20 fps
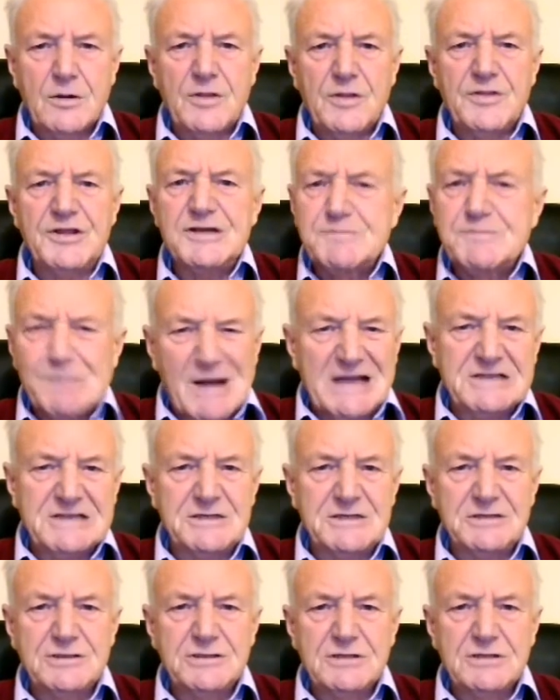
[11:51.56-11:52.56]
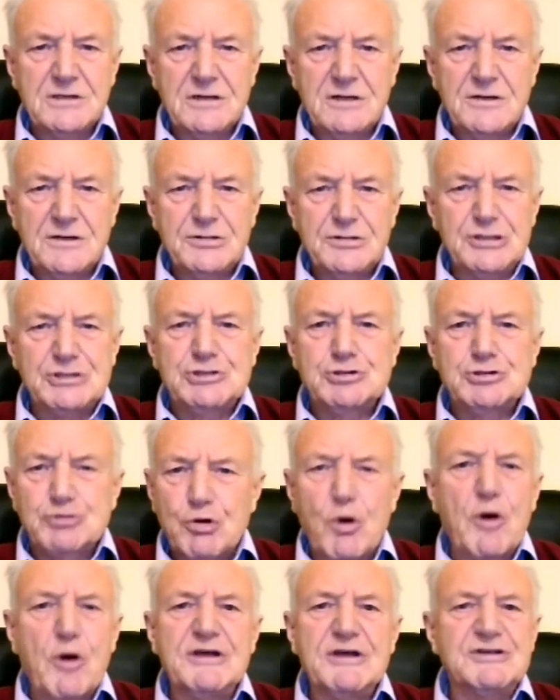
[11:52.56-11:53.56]
This passage
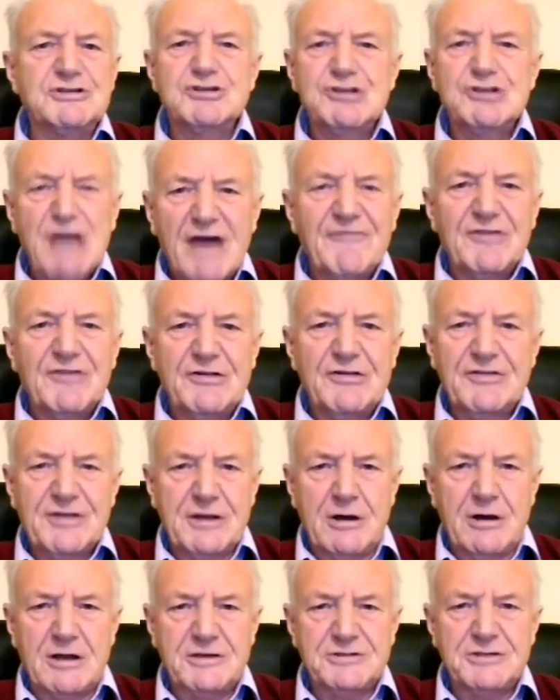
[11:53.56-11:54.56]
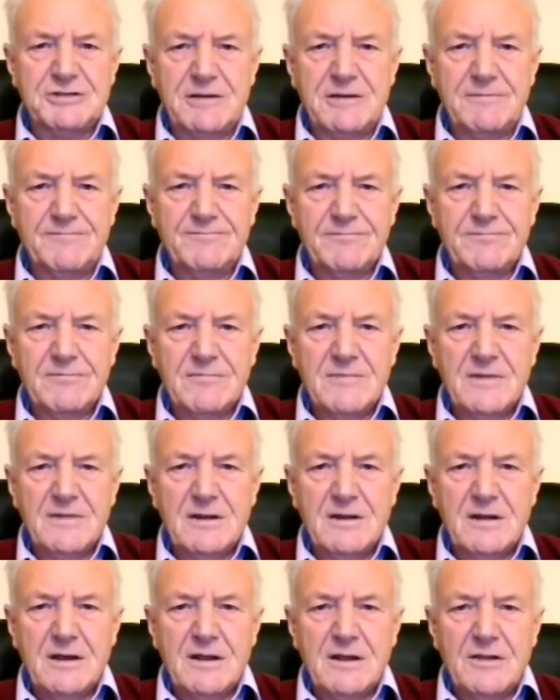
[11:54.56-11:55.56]
destroys covenant theology.
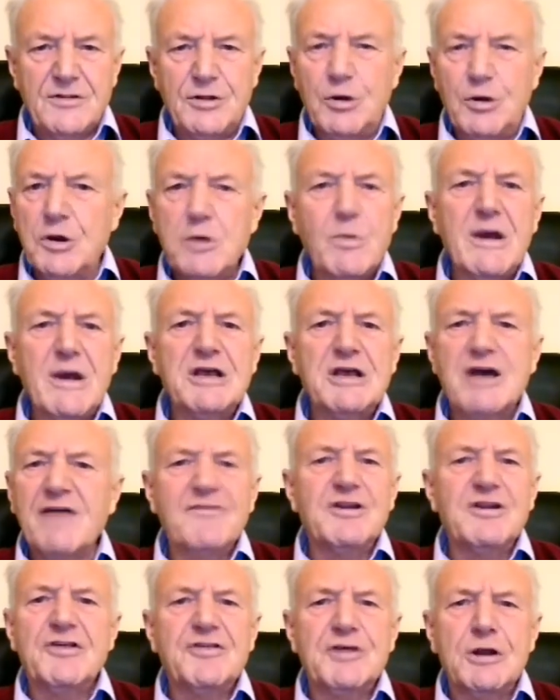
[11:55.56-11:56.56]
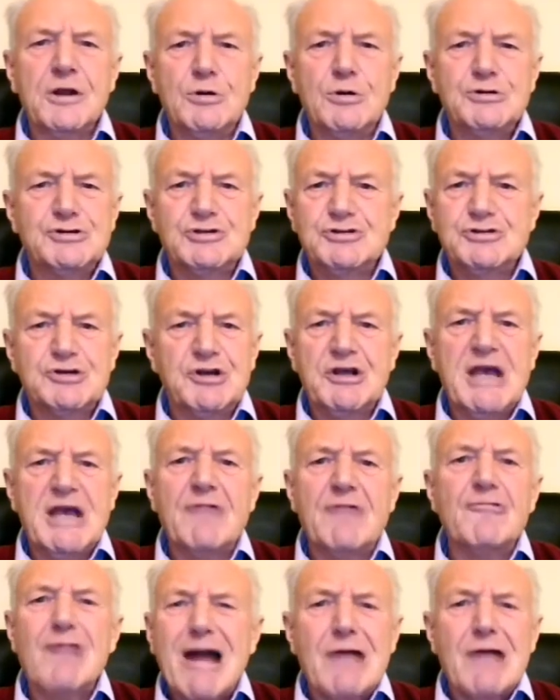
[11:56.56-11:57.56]
The only way covenant theologians can
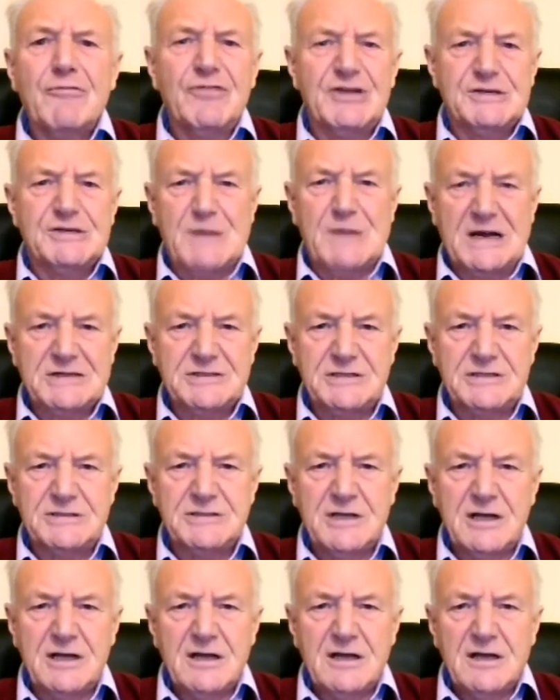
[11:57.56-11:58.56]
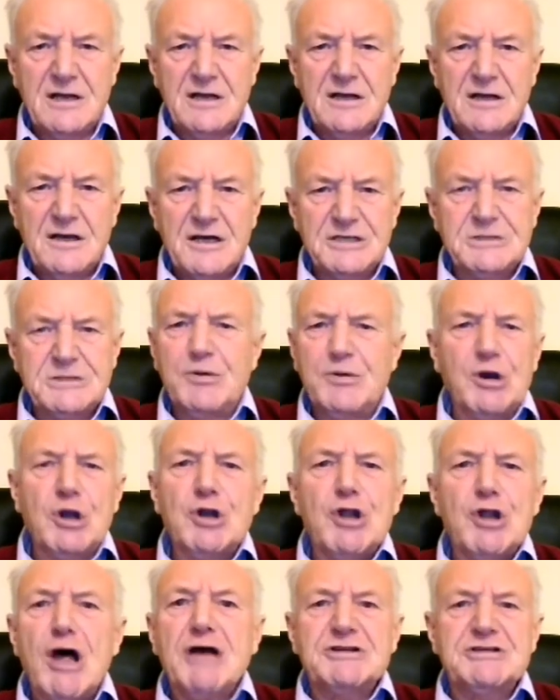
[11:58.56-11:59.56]
get round this passage is to put
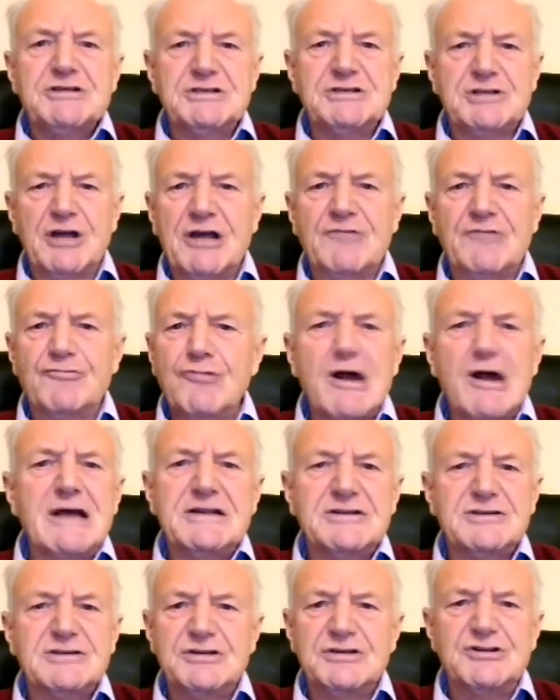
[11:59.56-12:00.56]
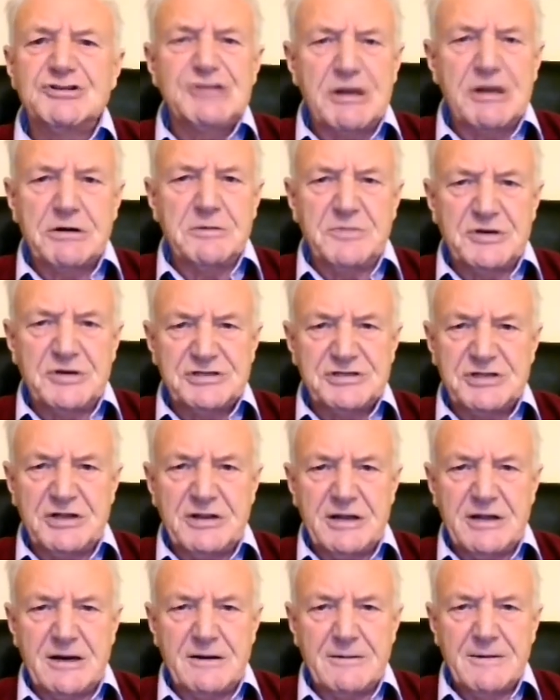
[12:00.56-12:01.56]
glosses like rites and ceremonies in
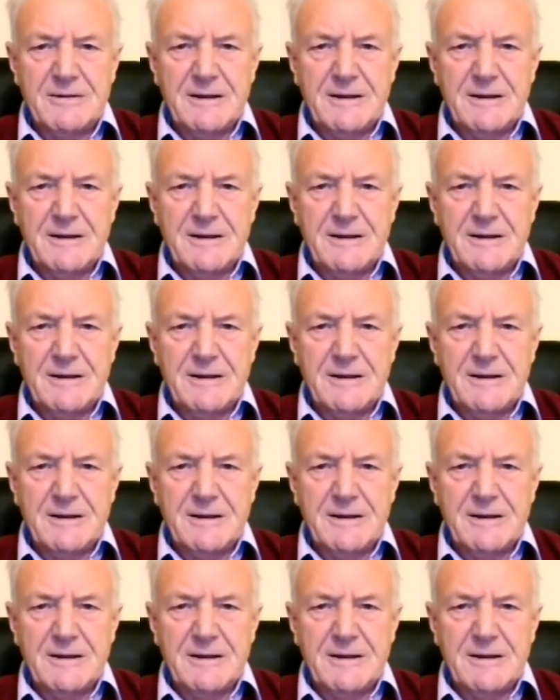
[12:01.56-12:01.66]
there.